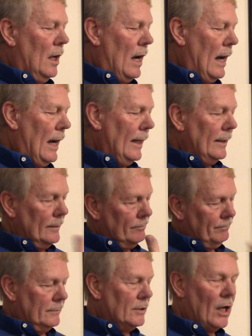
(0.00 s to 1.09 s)
I
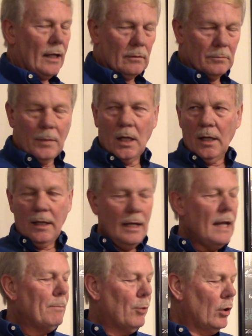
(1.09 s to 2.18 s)
titled my
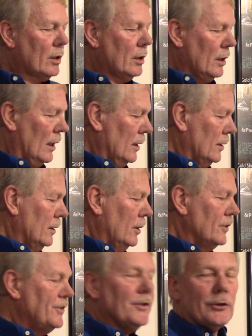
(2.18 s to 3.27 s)
ebook,
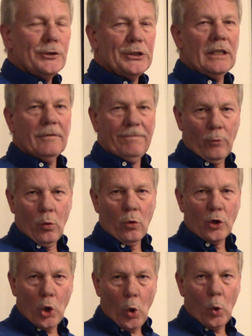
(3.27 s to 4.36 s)
Searching for
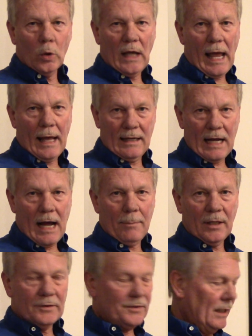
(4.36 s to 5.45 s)
Gold and
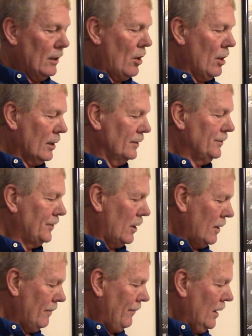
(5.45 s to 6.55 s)
Diamonds in
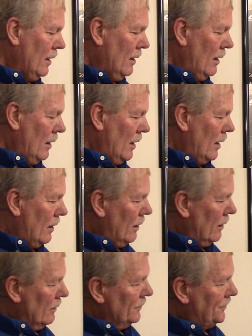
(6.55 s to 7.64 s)
Arkansas. And
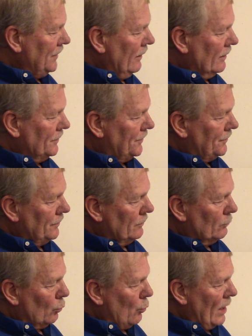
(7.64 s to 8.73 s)
see this
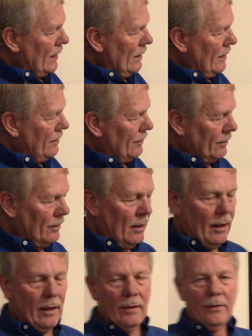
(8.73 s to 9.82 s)
ring here?
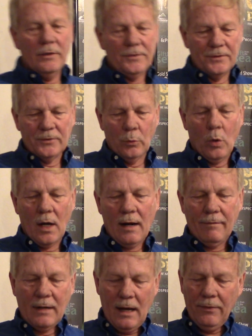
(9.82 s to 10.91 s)
This is the one
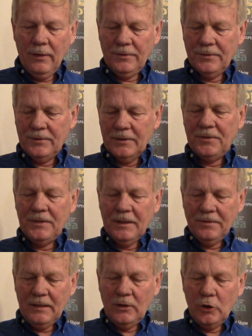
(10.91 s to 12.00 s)
I've got. This is a
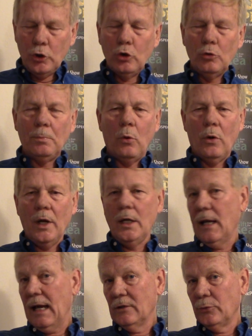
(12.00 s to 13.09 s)
62 point
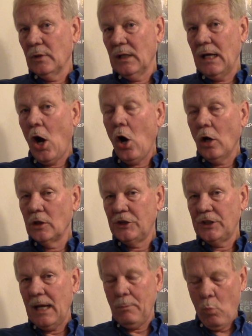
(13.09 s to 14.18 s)
naturally
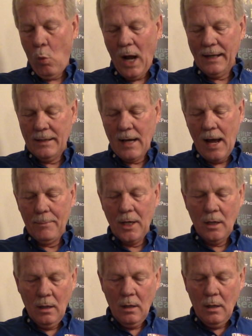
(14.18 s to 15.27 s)
heart-shaped white diamond